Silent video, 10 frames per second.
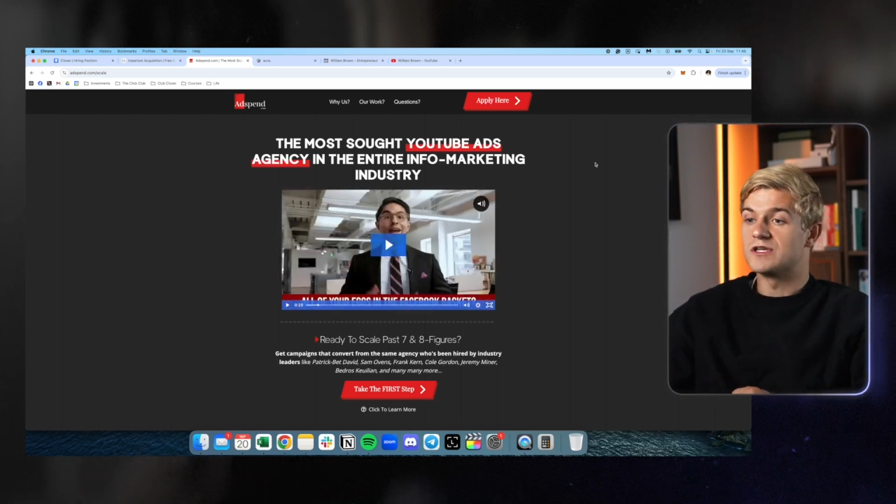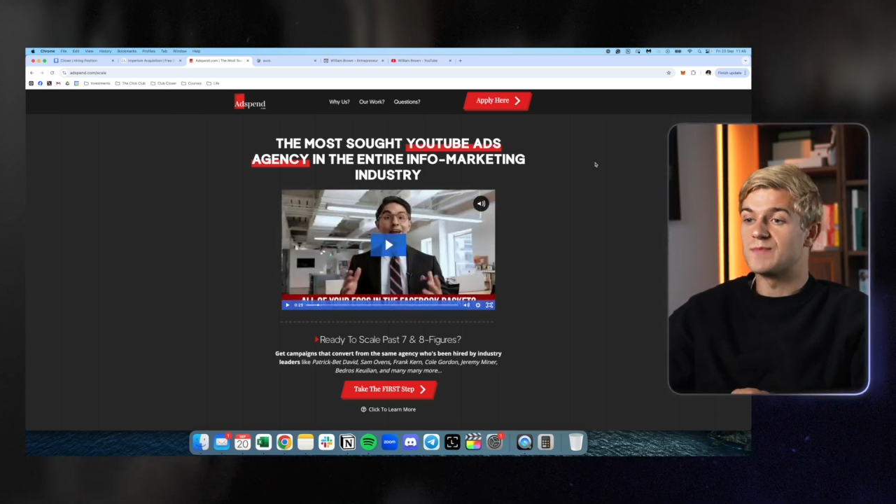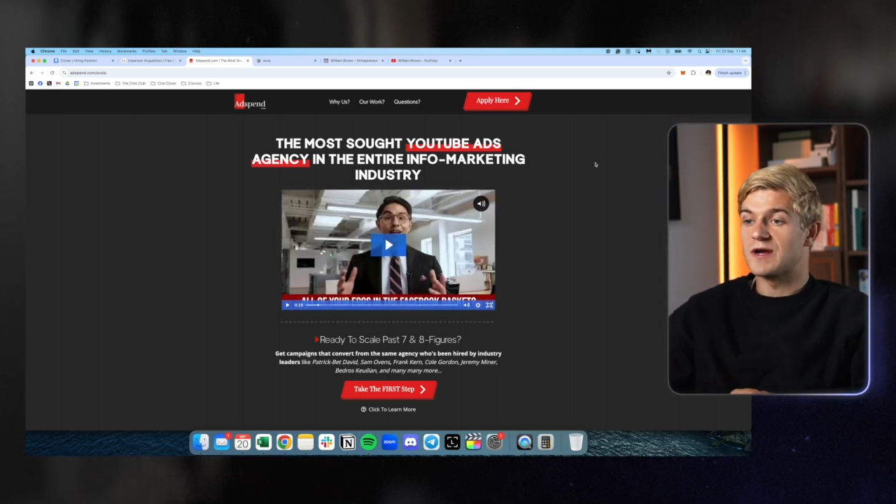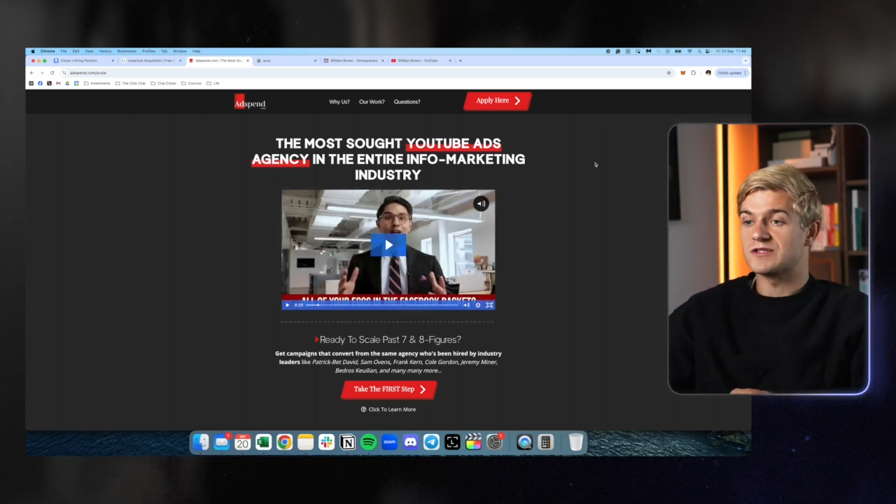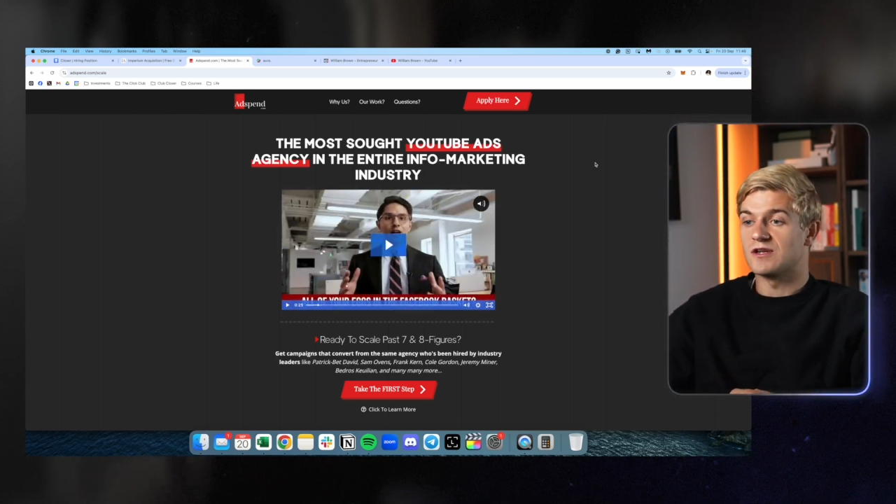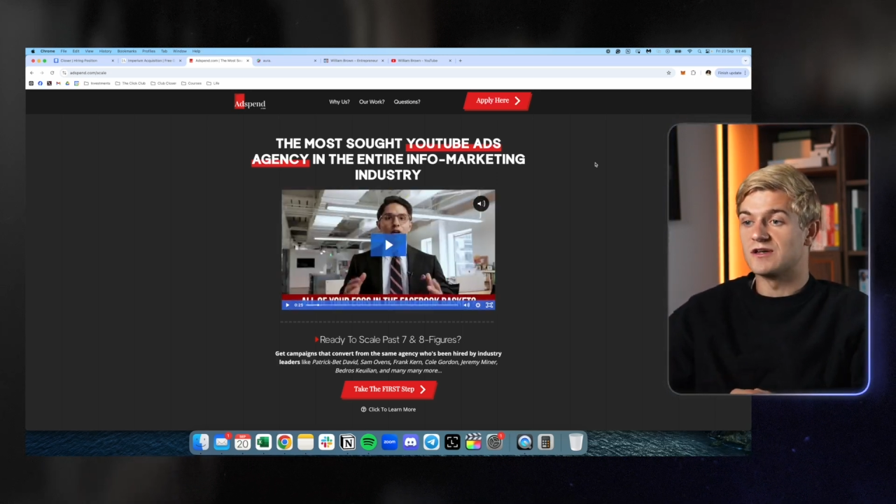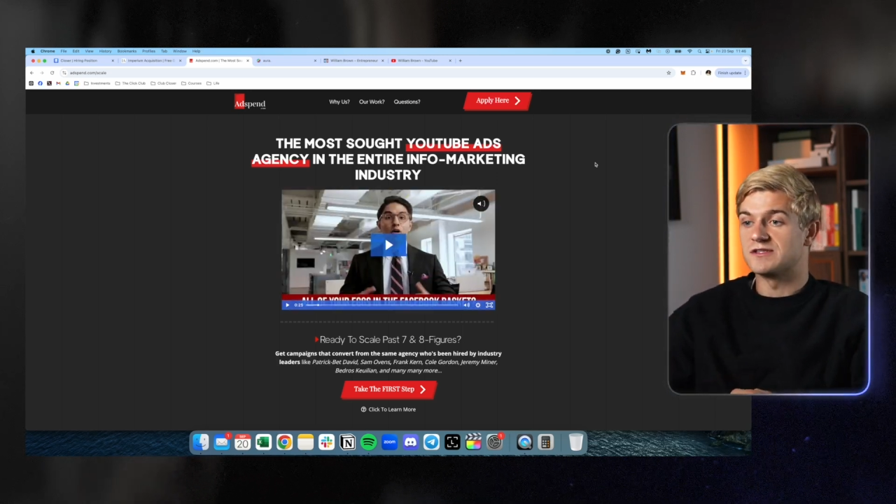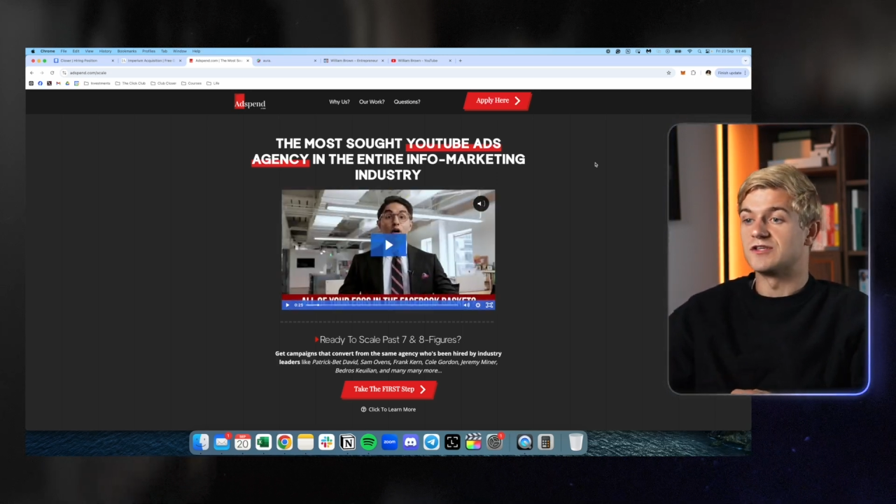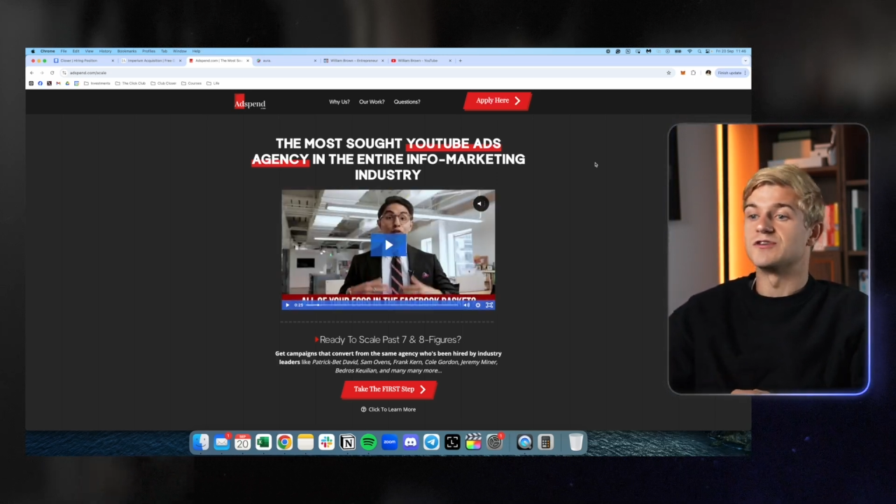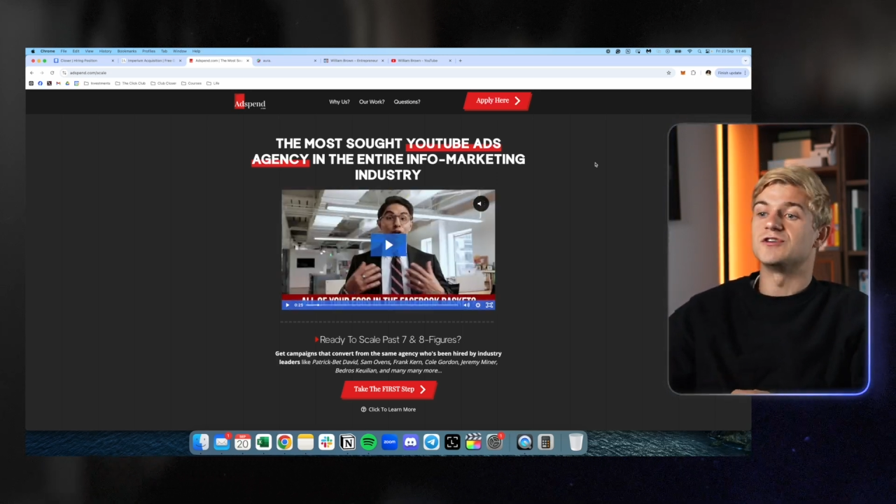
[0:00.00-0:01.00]
specialize
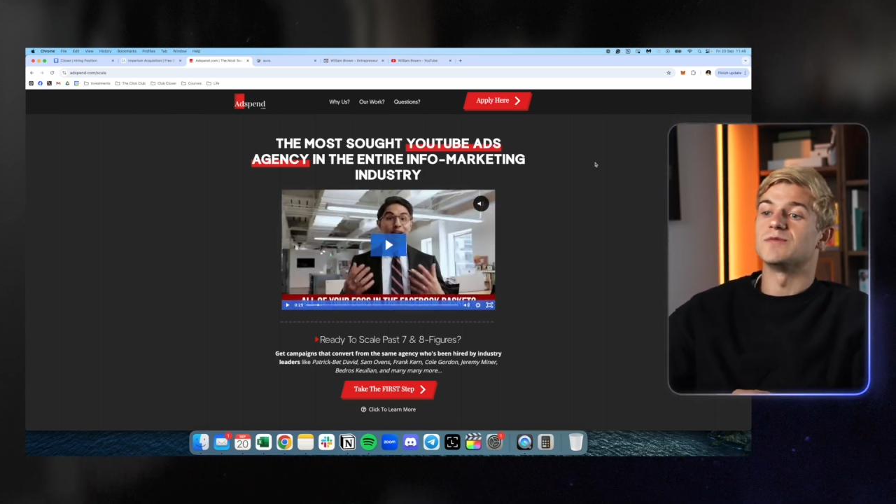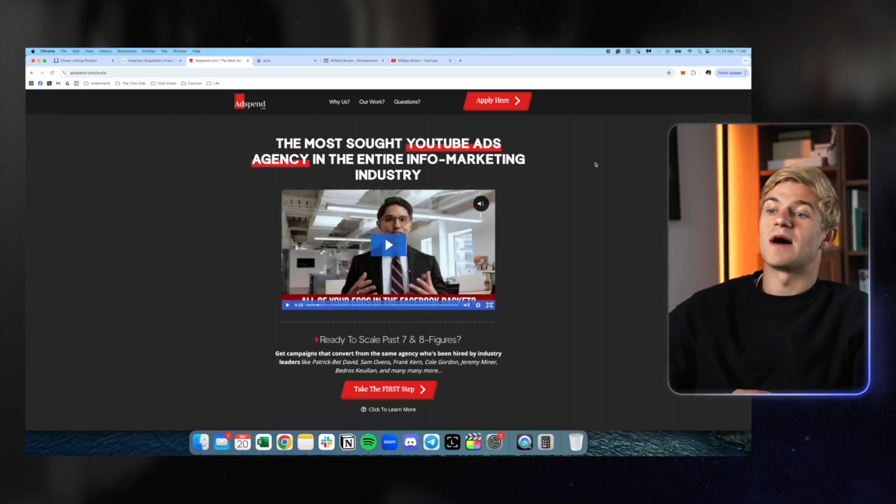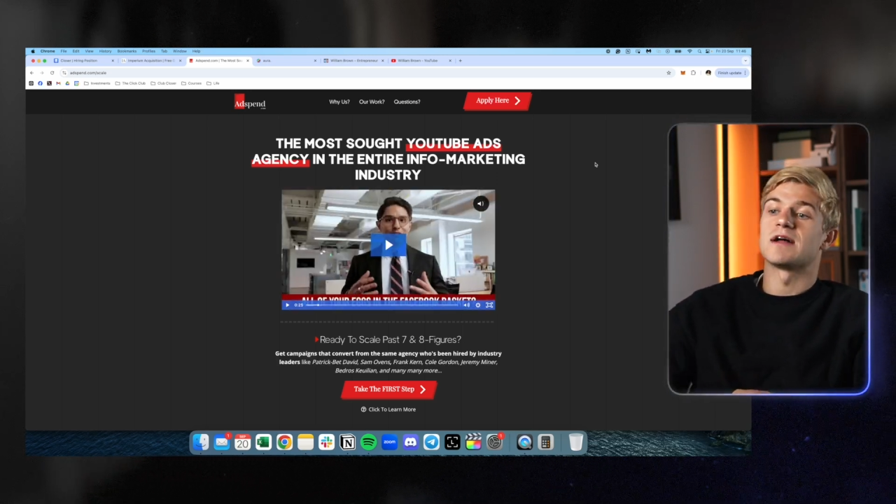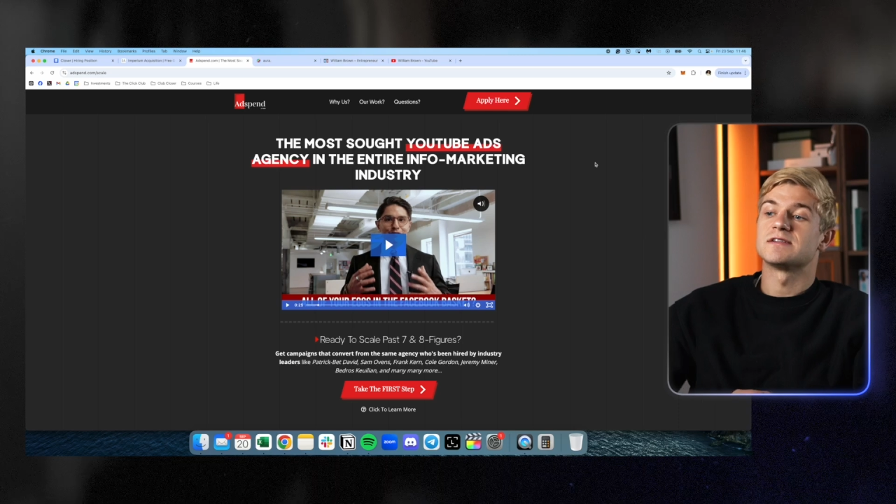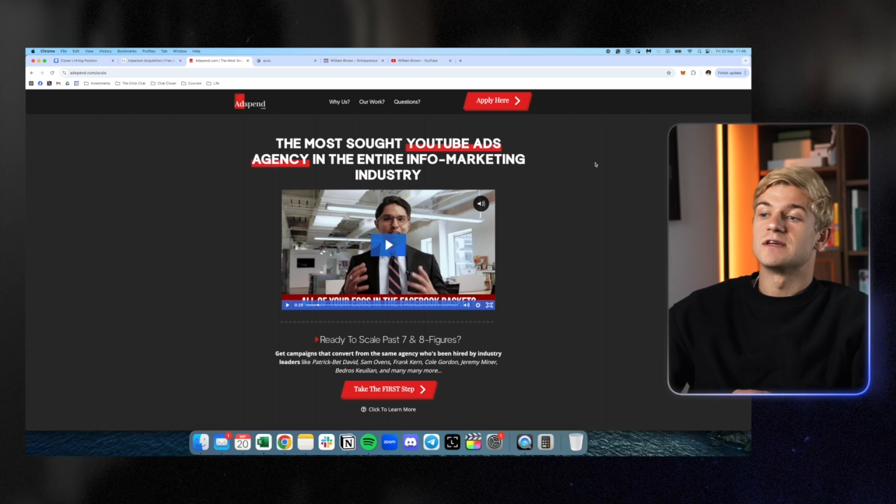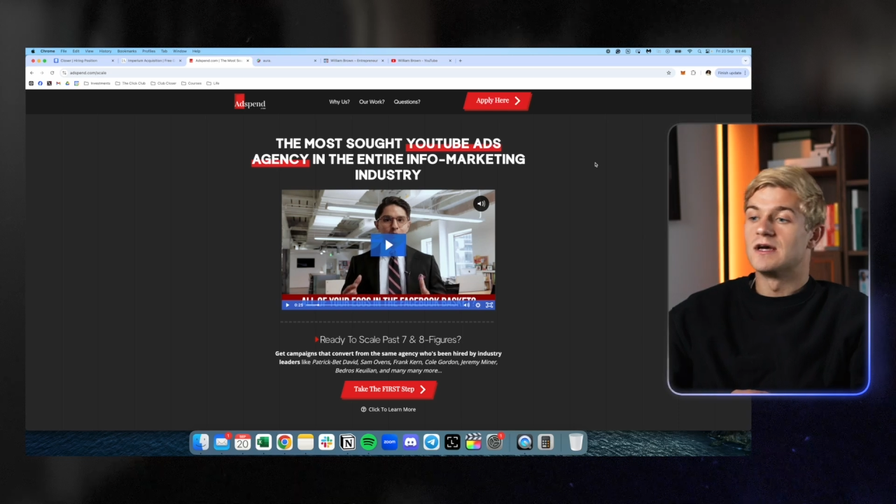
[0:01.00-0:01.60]
in YouTube ads.